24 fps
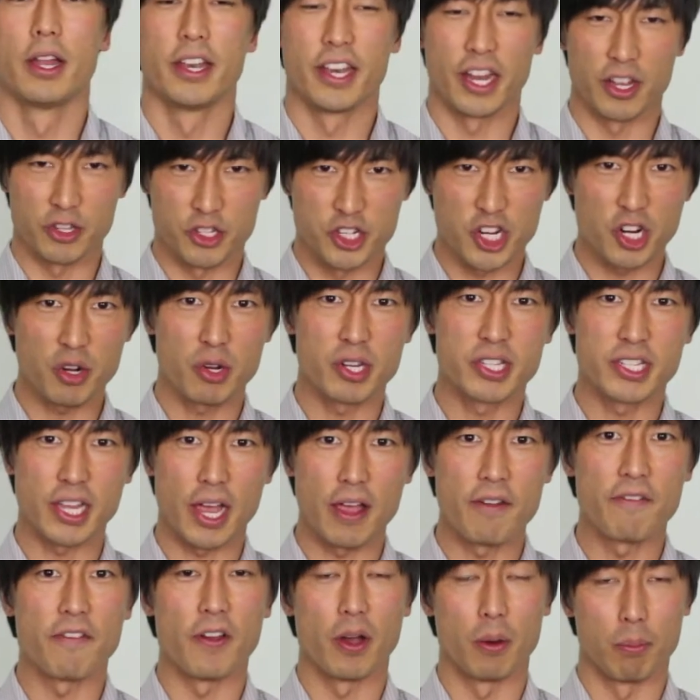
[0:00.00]
Now, Jerry
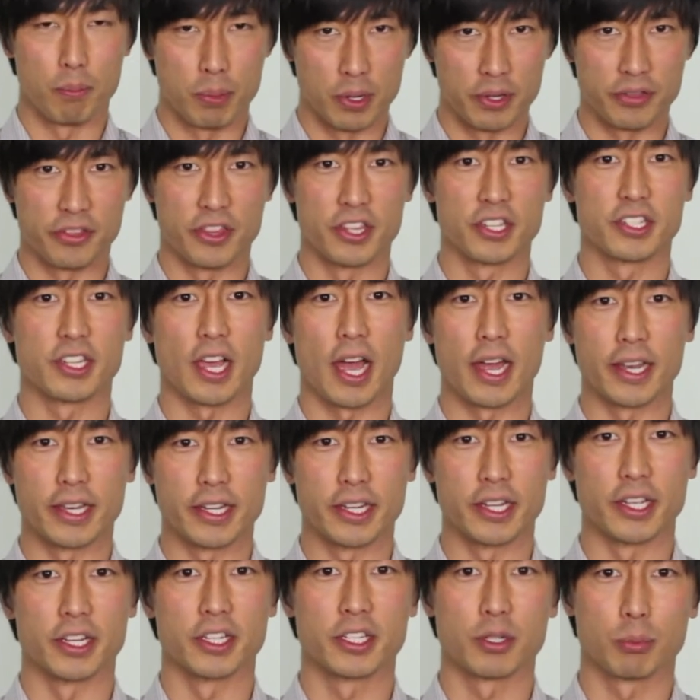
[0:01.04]
Seinfeld put this
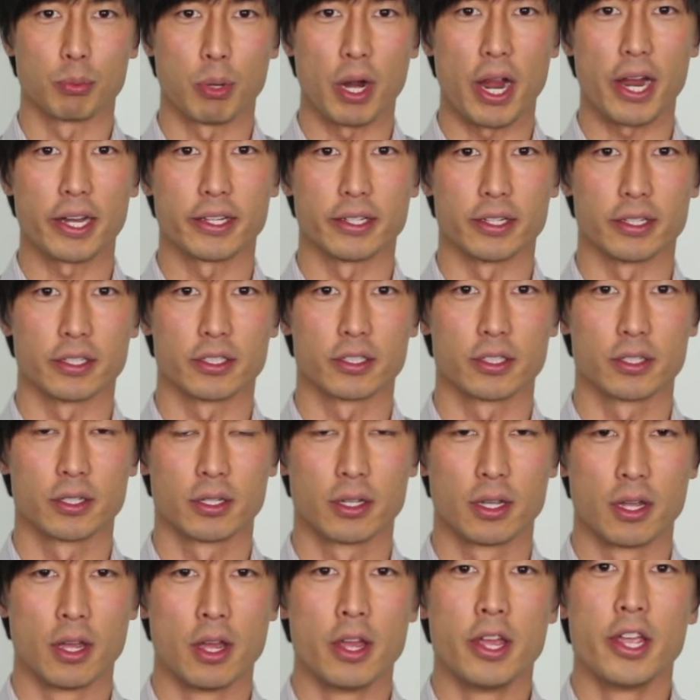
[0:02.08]
idea into practice.
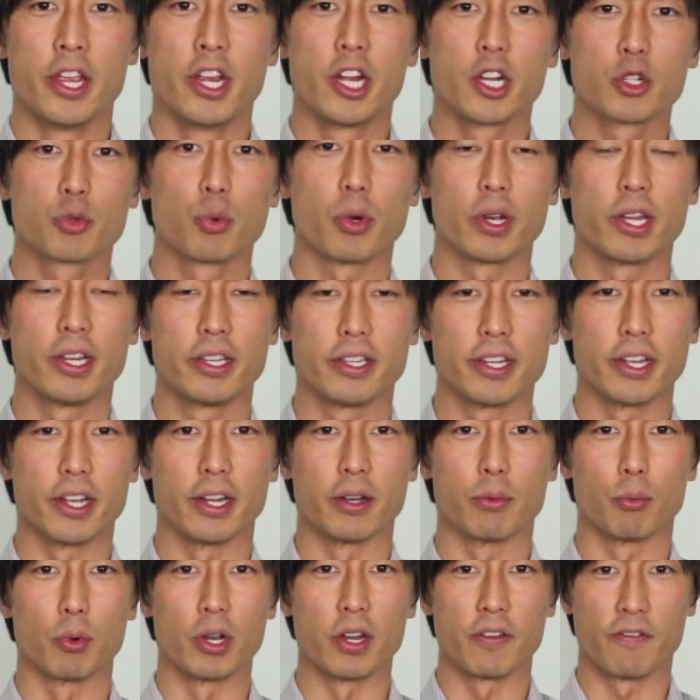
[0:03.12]
Here's what he
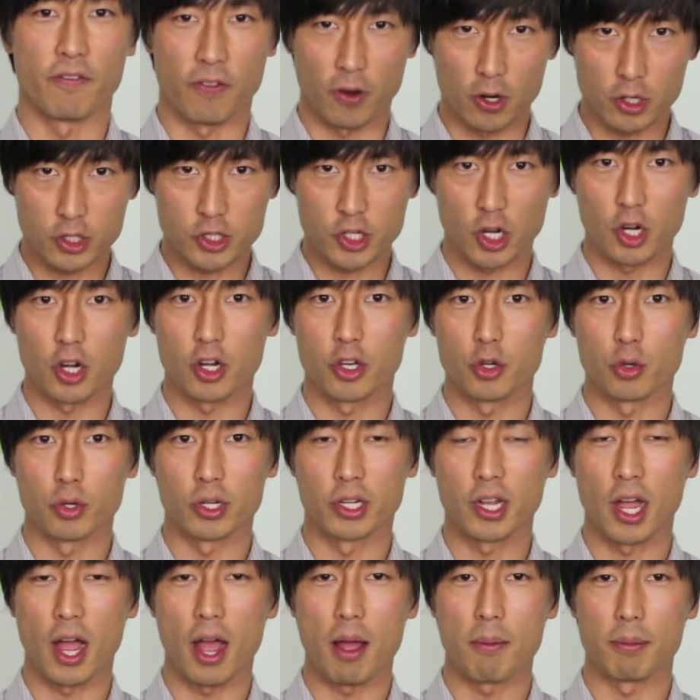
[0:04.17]
did. When he first started
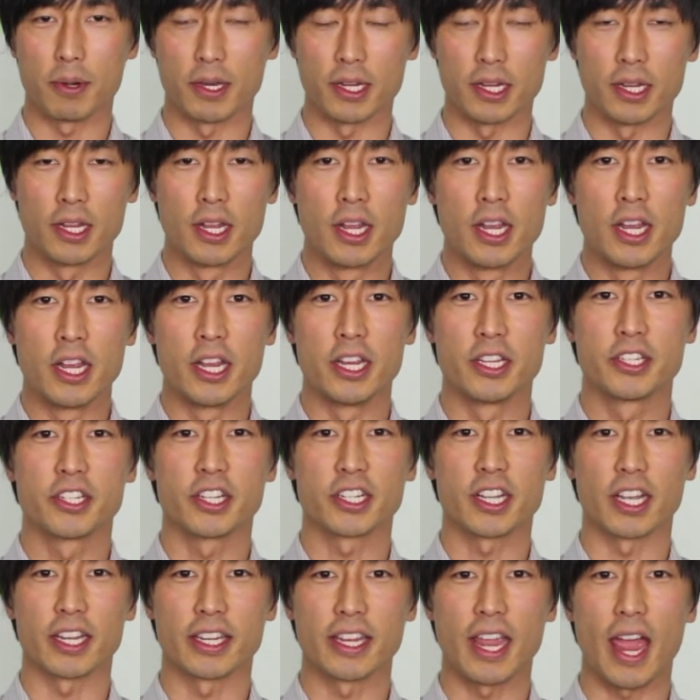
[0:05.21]
doing comedy, he
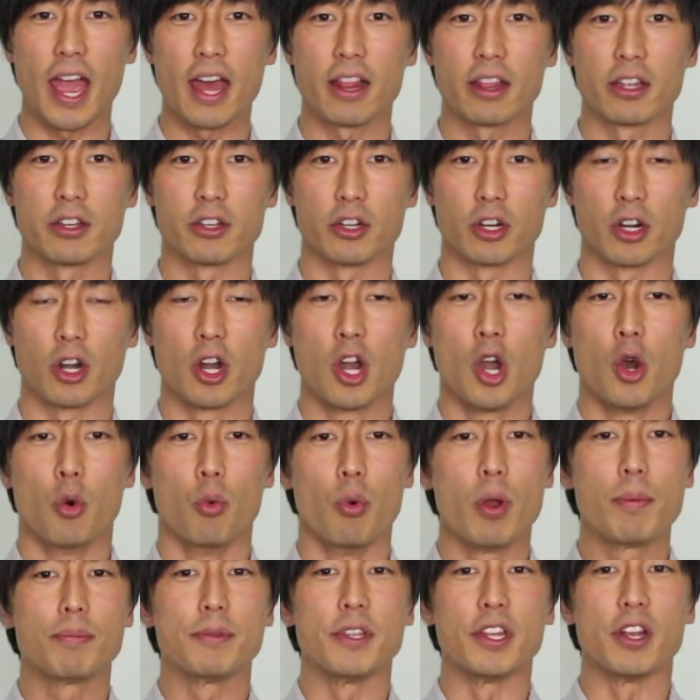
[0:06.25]
took a calendar,
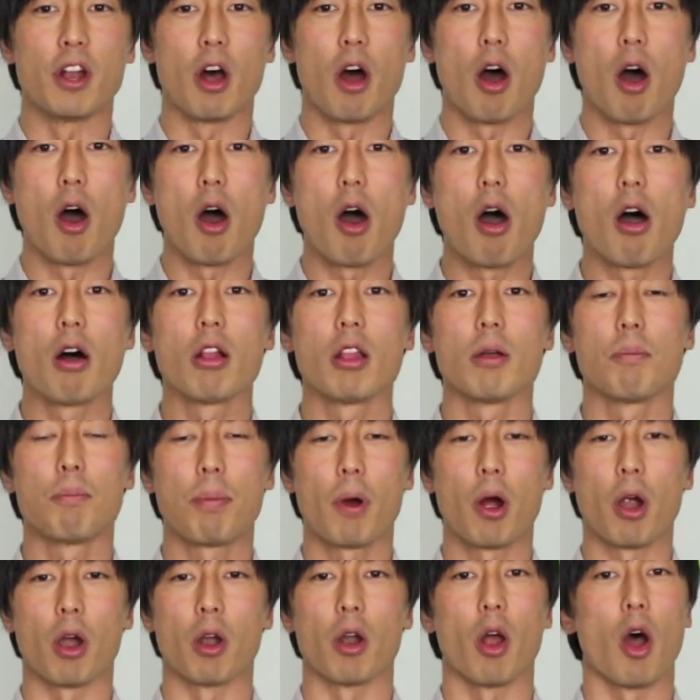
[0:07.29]
ripped it all
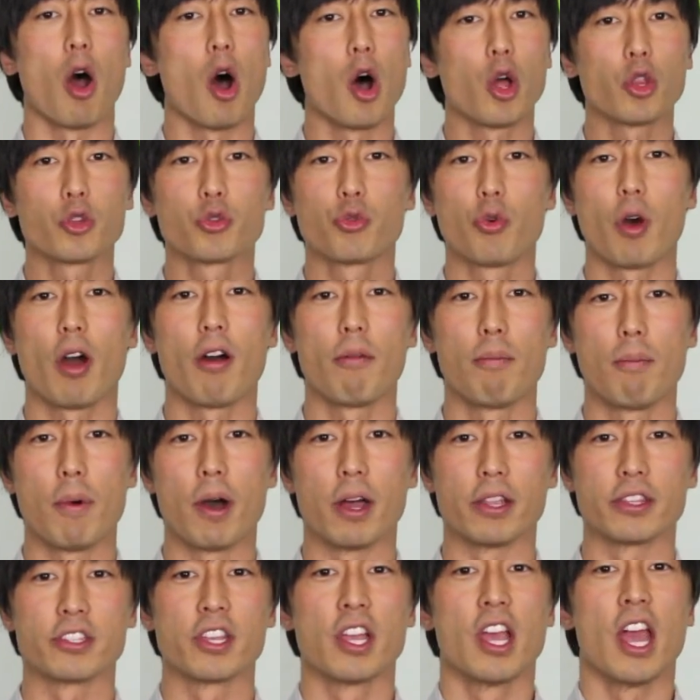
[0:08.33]
apart, all 12
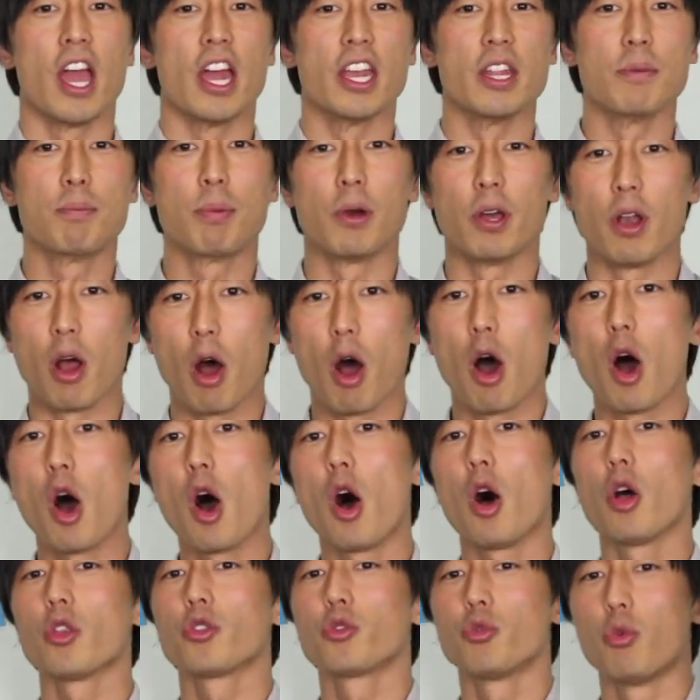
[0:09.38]
months, and he put
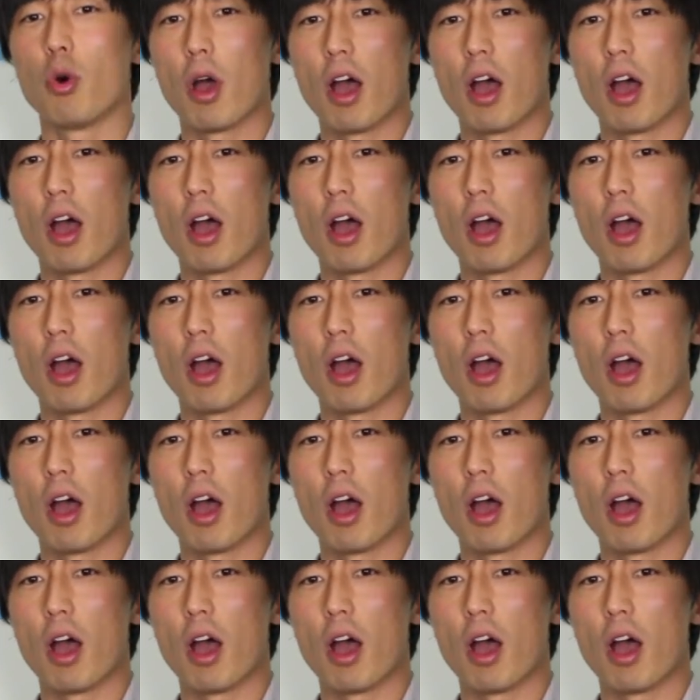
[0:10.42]
all